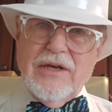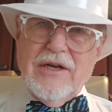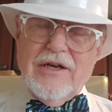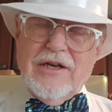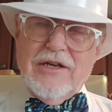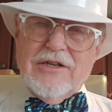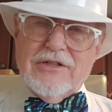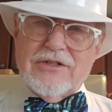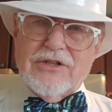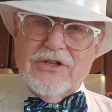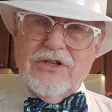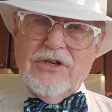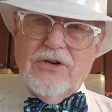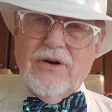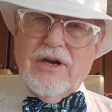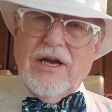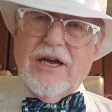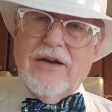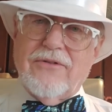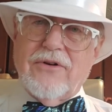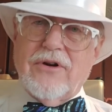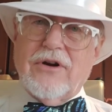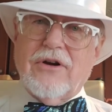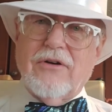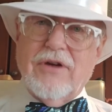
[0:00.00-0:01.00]
So you
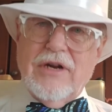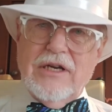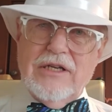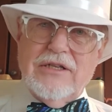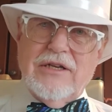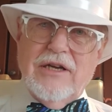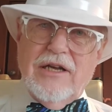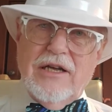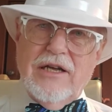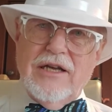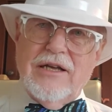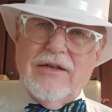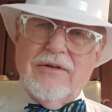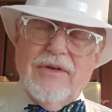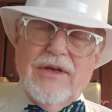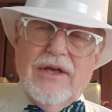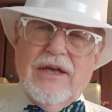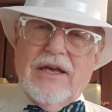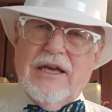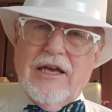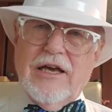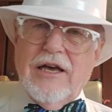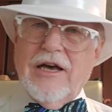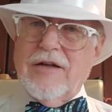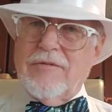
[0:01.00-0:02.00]
have a great day.
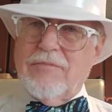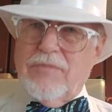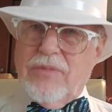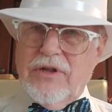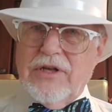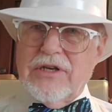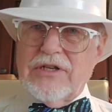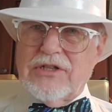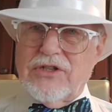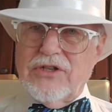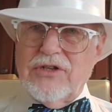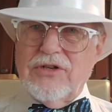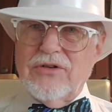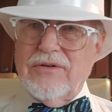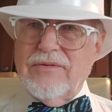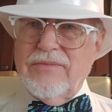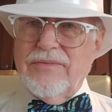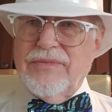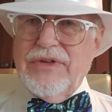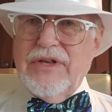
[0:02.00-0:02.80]
God bless you.